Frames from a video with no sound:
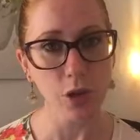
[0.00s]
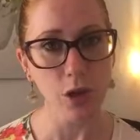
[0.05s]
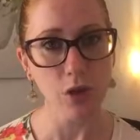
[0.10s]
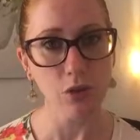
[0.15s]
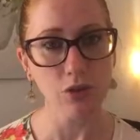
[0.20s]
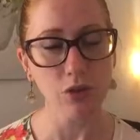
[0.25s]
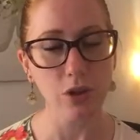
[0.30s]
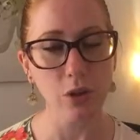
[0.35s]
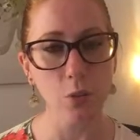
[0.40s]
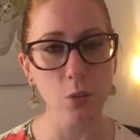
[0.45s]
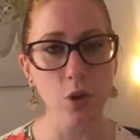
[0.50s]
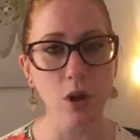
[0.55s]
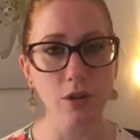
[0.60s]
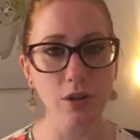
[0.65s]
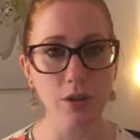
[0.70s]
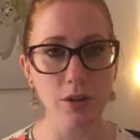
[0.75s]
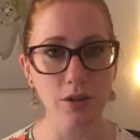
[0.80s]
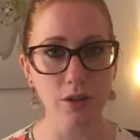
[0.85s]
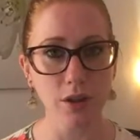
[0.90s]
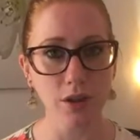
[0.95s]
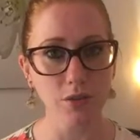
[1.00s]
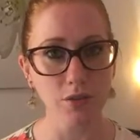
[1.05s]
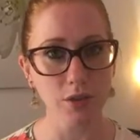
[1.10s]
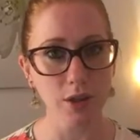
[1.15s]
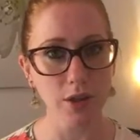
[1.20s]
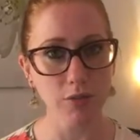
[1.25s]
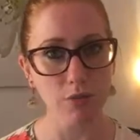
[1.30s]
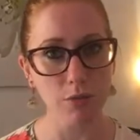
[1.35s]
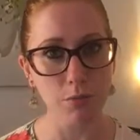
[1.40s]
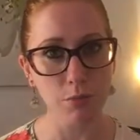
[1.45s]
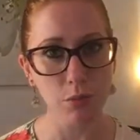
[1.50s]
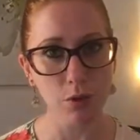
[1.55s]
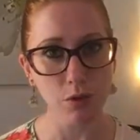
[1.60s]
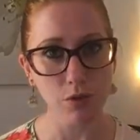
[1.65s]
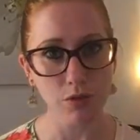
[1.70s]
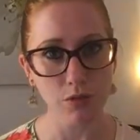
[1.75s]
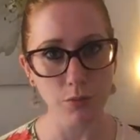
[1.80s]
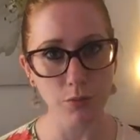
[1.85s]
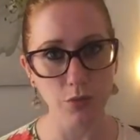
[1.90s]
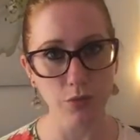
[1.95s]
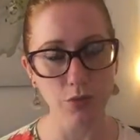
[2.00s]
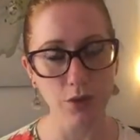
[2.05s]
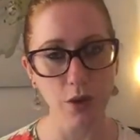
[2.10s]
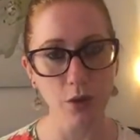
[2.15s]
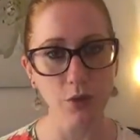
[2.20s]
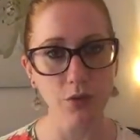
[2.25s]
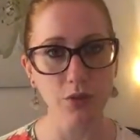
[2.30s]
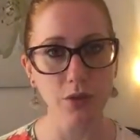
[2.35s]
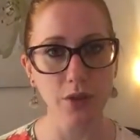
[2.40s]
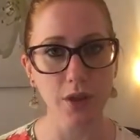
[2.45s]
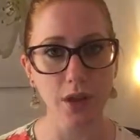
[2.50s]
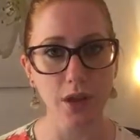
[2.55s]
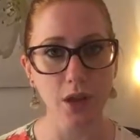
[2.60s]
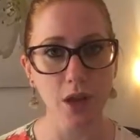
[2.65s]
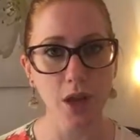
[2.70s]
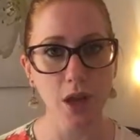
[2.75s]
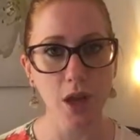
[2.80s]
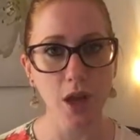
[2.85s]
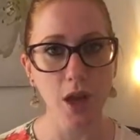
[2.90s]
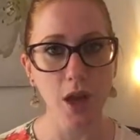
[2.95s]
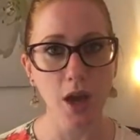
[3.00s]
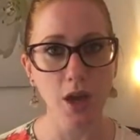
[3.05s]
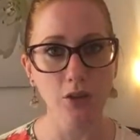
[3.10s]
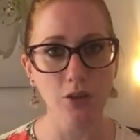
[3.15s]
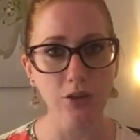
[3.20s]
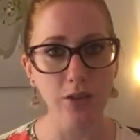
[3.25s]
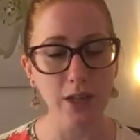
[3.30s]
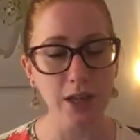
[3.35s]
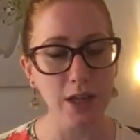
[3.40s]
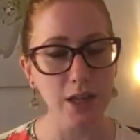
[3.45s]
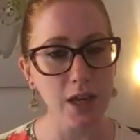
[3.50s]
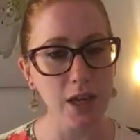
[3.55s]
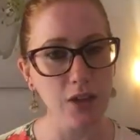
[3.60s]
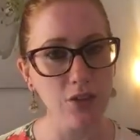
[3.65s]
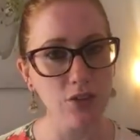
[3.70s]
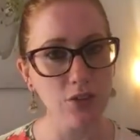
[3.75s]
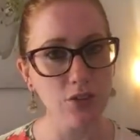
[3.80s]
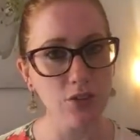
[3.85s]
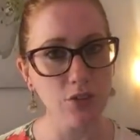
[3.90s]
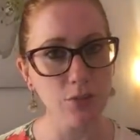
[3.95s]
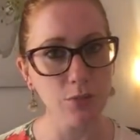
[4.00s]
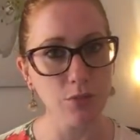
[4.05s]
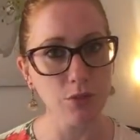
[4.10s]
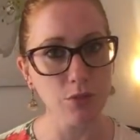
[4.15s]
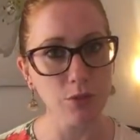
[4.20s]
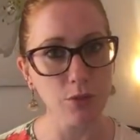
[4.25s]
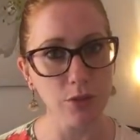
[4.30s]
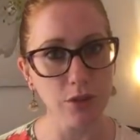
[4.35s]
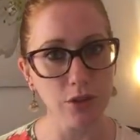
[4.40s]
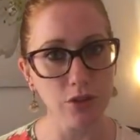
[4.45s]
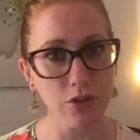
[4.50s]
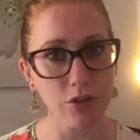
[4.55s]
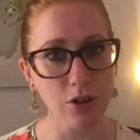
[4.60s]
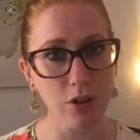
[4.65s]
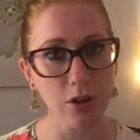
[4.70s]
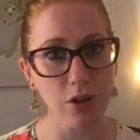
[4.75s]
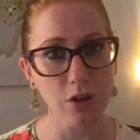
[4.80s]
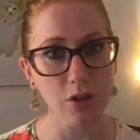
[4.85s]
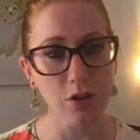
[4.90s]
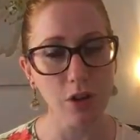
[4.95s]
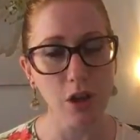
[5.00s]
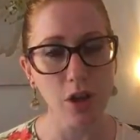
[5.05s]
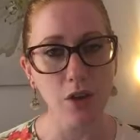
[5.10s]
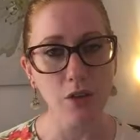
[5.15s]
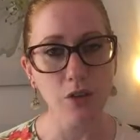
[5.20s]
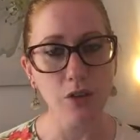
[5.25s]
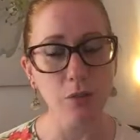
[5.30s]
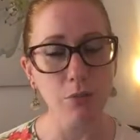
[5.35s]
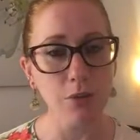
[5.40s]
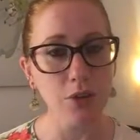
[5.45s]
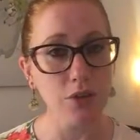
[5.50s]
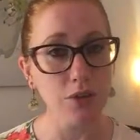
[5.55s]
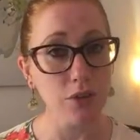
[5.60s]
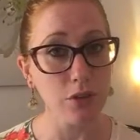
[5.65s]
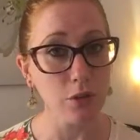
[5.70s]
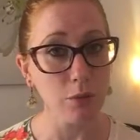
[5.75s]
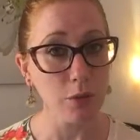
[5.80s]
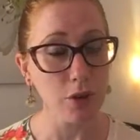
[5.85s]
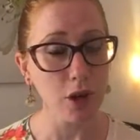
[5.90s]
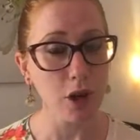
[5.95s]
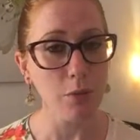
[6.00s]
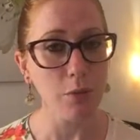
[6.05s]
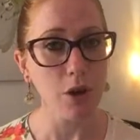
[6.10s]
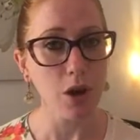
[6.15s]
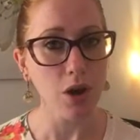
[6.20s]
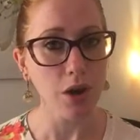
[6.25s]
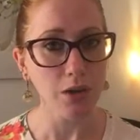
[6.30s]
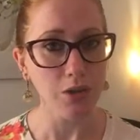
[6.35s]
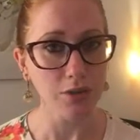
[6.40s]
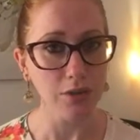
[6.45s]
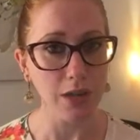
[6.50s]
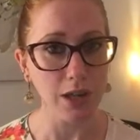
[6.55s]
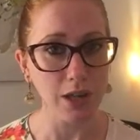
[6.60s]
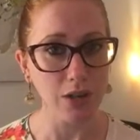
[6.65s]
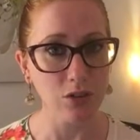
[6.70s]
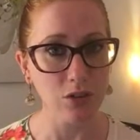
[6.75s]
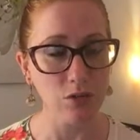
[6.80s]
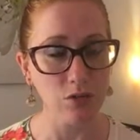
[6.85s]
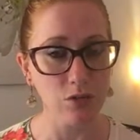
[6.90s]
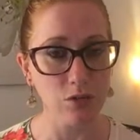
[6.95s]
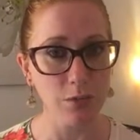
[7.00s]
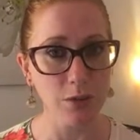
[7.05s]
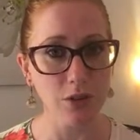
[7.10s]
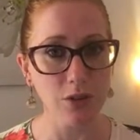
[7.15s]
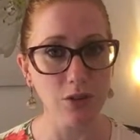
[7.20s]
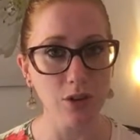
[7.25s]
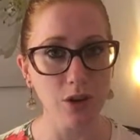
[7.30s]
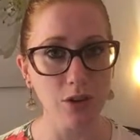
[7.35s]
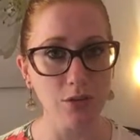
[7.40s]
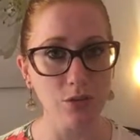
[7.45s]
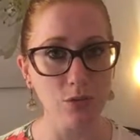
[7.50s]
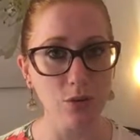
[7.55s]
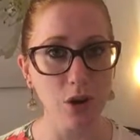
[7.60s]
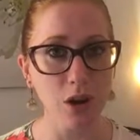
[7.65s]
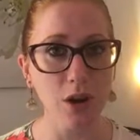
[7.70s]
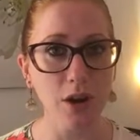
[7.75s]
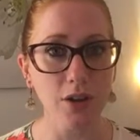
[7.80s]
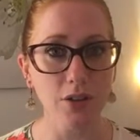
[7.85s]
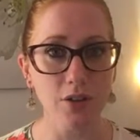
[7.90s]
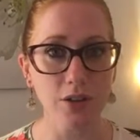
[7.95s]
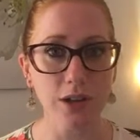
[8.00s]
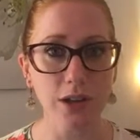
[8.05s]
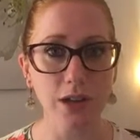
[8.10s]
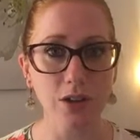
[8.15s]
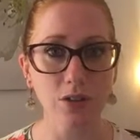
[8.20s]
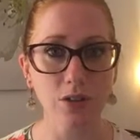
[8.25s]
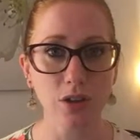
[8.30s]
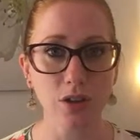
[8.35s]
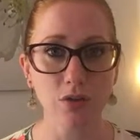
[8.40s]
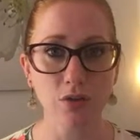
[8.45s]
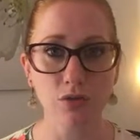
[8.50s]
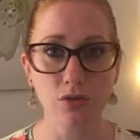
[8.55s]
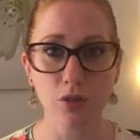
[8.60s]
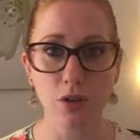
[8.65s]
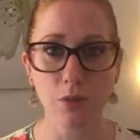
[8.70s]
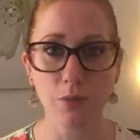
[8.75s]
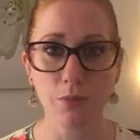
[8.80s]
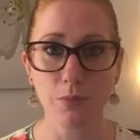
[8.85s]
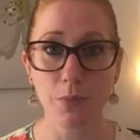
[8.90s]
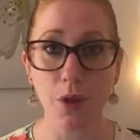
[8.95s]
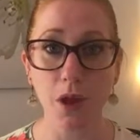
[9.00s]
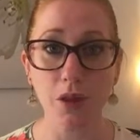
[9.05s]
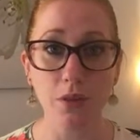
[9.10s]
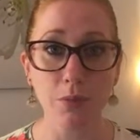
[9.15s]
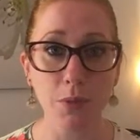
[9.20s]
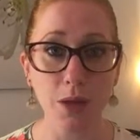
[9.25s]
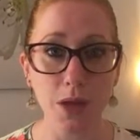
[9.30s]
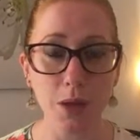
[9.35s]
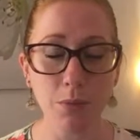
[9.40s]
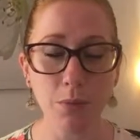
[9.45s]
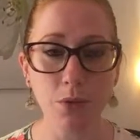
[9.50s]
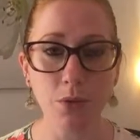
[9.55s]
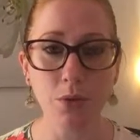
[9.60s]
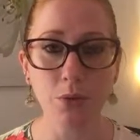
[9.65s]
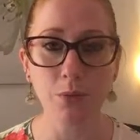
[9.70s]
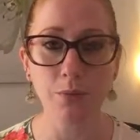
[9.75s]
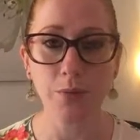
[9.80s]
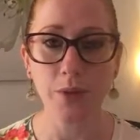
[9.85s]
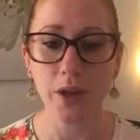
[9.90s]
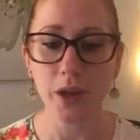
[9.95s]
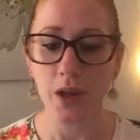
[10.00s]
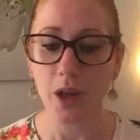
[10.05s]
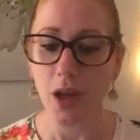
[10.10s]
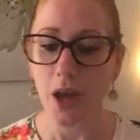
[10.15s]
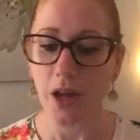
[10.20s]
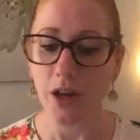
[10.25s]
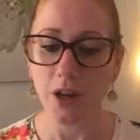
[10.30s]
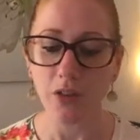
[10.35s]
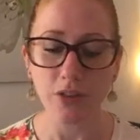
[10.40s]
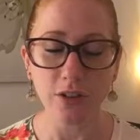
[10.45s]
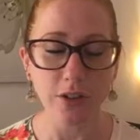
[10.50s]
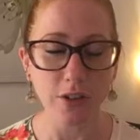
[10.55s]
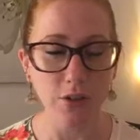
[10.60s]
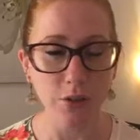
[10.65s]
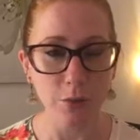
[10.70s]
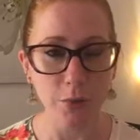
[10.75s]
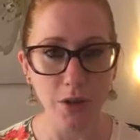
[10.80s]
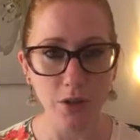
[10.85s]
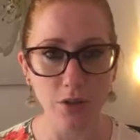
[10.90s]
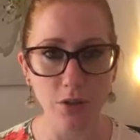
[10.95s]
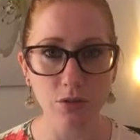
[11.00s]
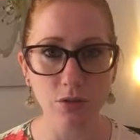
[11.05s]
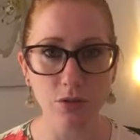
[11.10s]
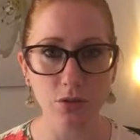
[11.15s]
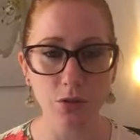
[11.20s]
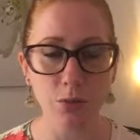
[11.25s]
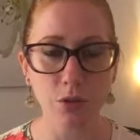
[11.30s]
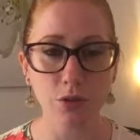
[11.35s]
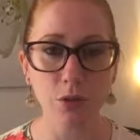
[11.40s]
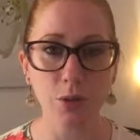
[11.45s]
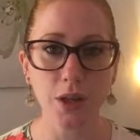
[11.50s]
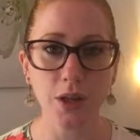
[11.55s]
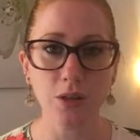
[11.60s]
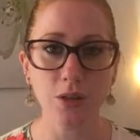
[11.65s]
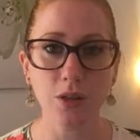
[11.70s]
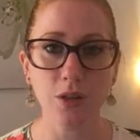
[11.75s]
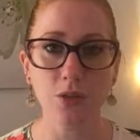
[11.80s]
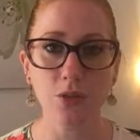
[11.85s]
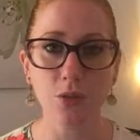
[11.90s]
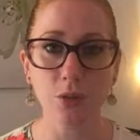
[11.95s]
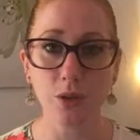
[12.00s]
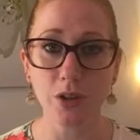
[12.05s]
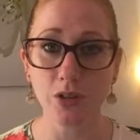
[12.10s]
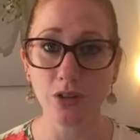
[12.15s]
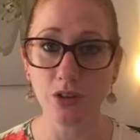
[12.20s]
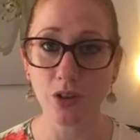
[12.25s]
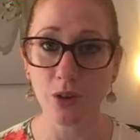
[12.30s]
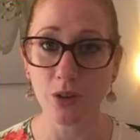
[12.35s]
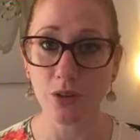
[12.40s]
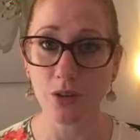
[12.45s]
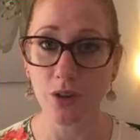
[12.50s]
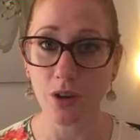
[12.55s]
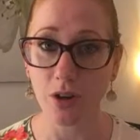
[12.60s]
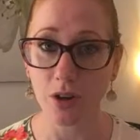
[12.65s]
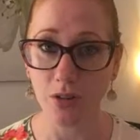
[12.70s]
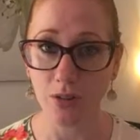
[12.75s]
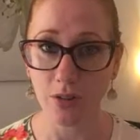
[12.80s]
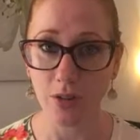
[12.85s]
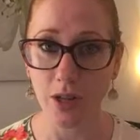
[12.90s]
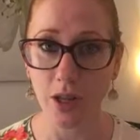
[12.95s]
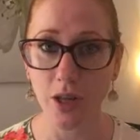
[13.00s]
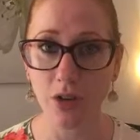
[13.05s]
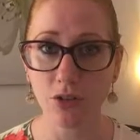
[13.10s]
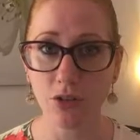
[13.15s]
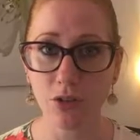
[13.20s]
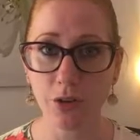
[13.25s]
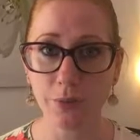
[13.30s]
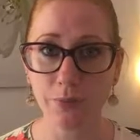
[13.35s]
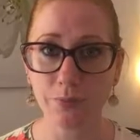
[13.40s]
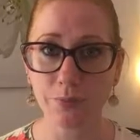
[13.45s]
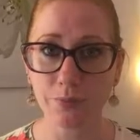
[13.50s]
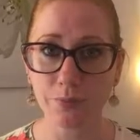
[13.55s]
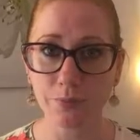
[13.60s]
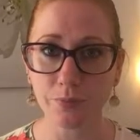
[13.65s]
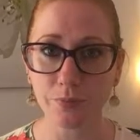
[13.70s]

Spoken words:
coaching worry that if they remove themselves and they actually engage in some solitude, that it means that they'll become isolated from each other or isolated from other people. And actually there's a big difference between solitude and isolation.